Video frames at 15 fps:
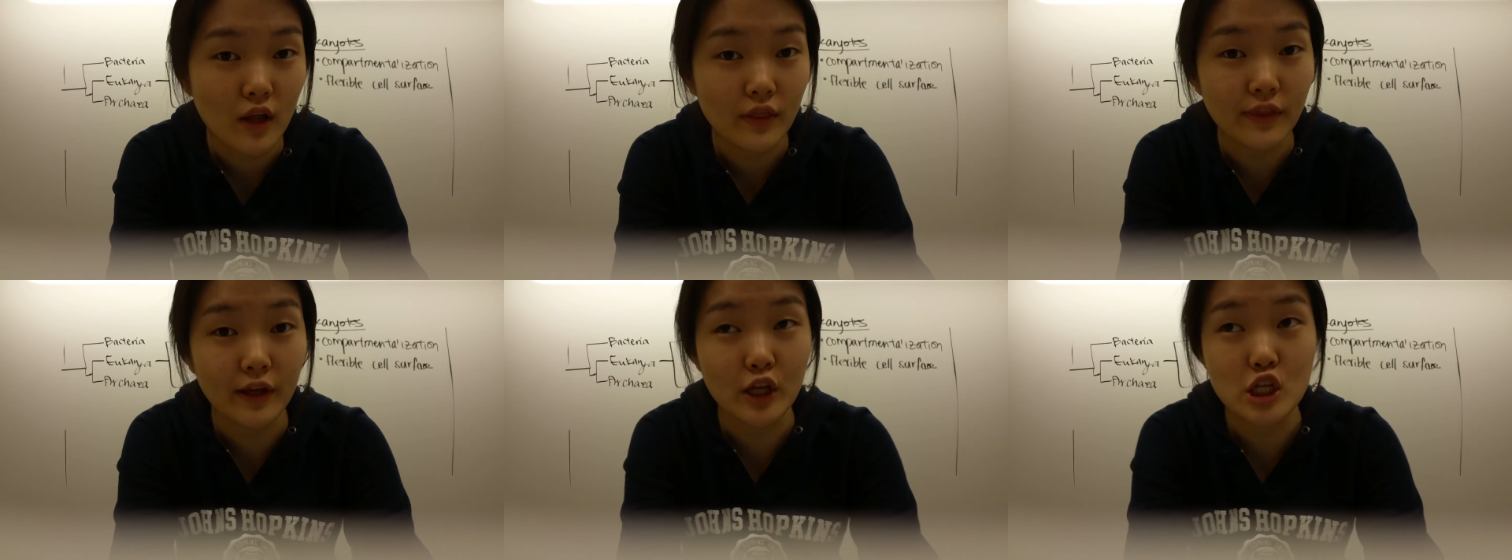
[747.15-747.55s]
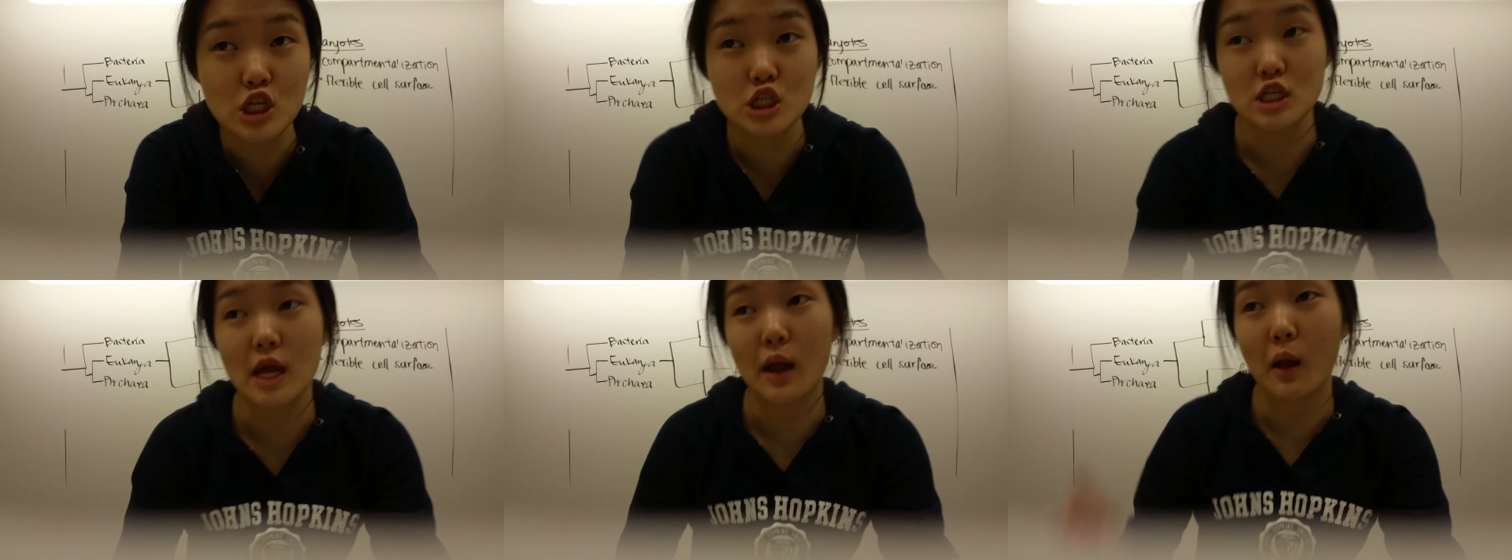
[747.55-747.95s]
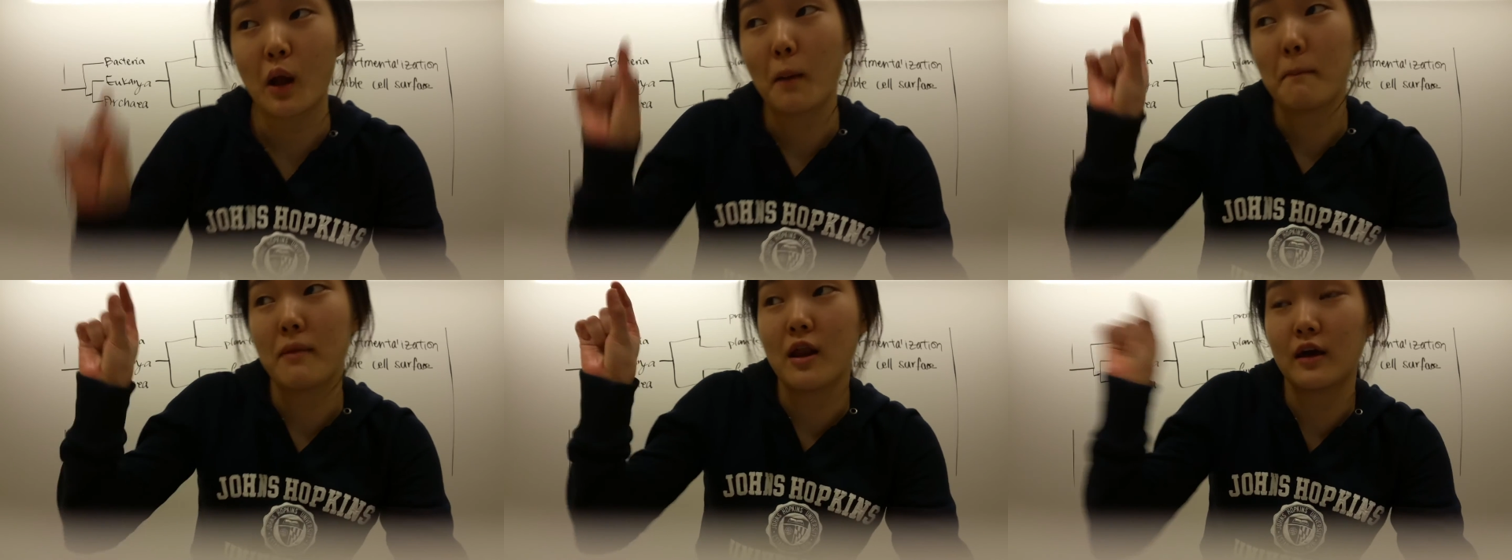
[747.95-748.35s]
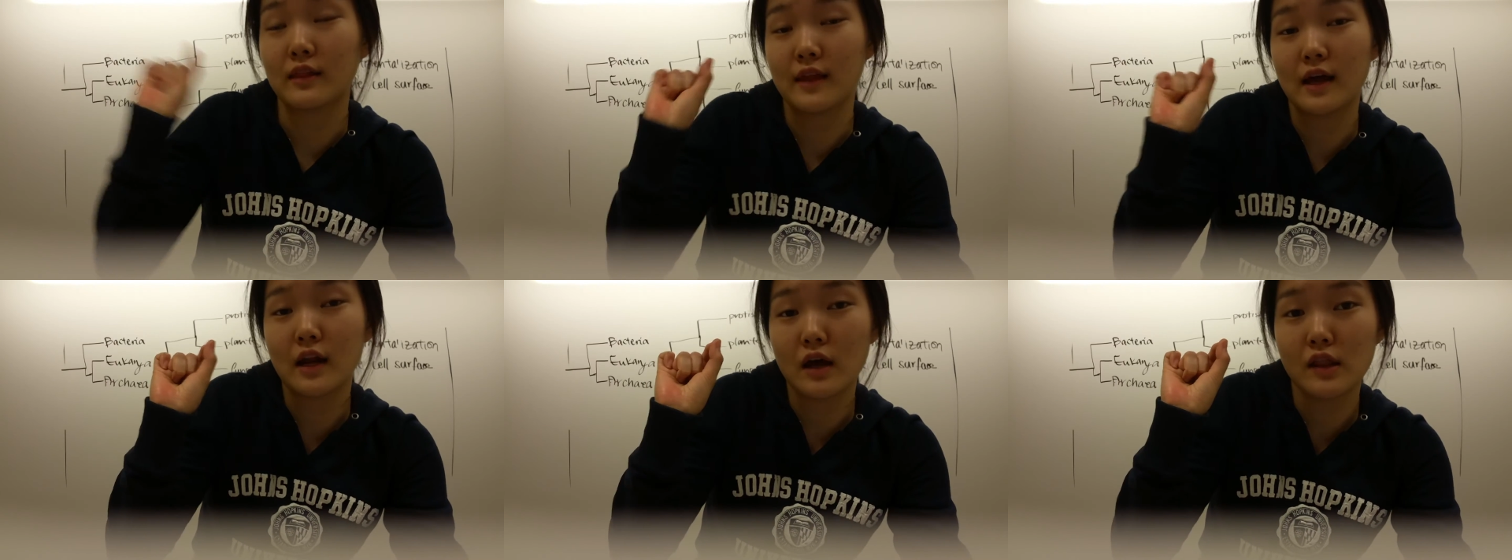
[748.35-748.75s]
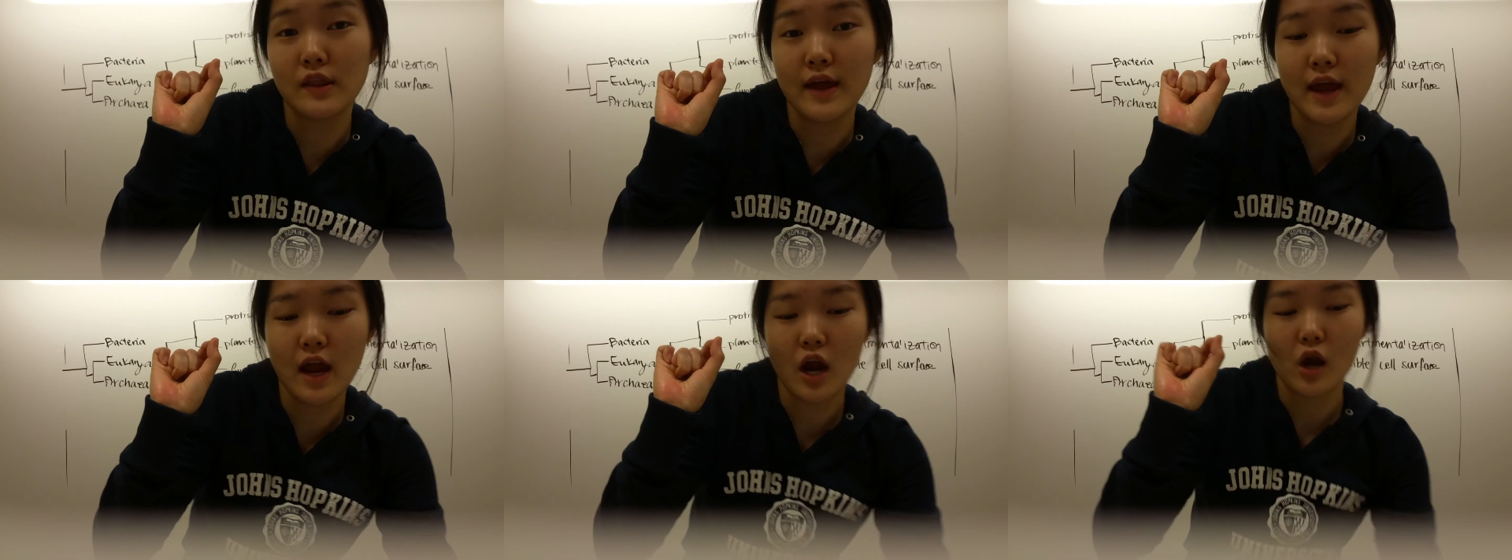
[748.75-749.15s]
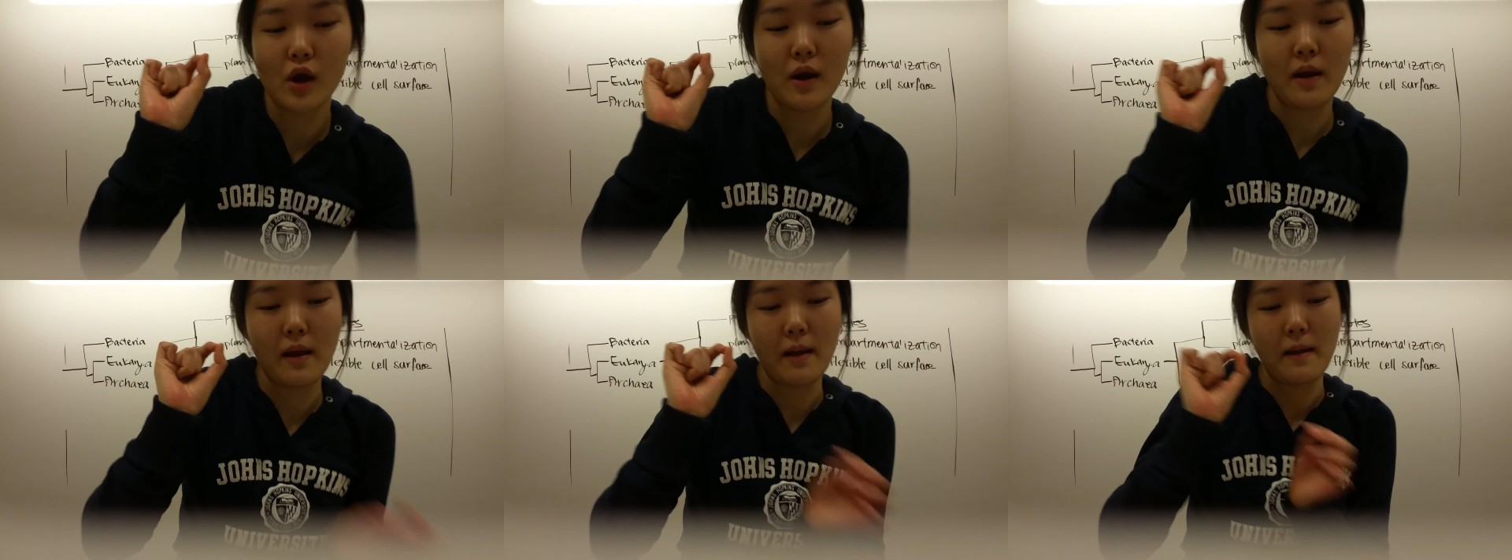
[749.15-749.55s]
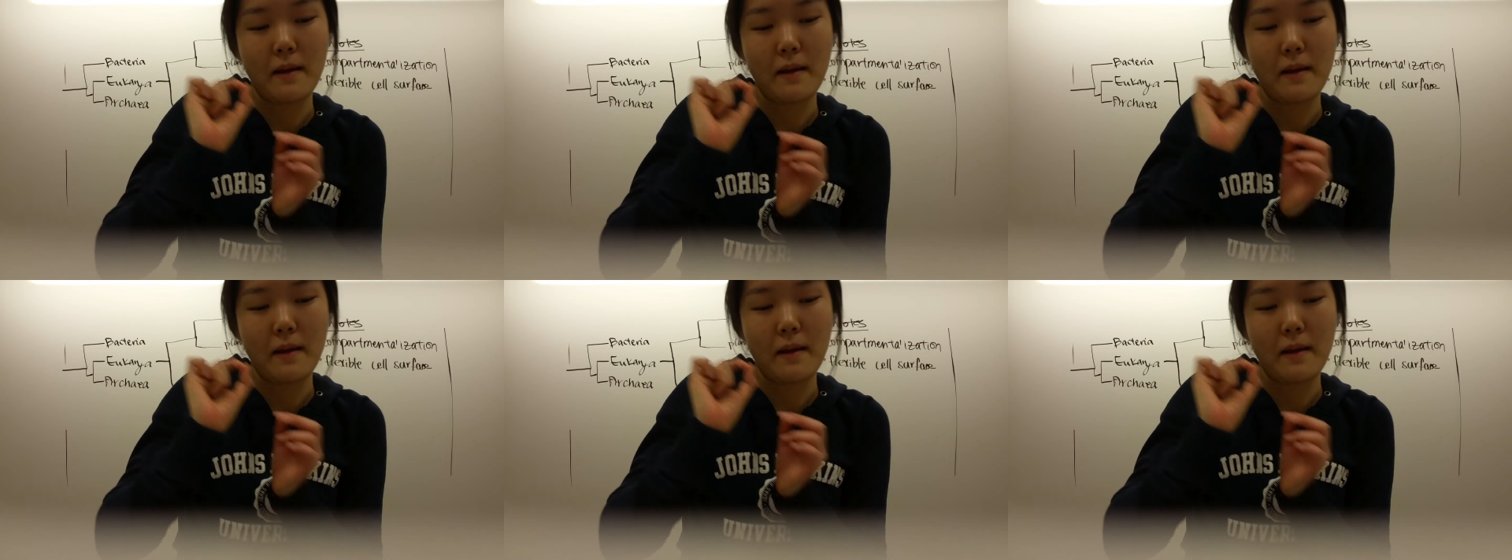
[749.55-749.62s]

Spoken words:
They can just like pluck that out of the air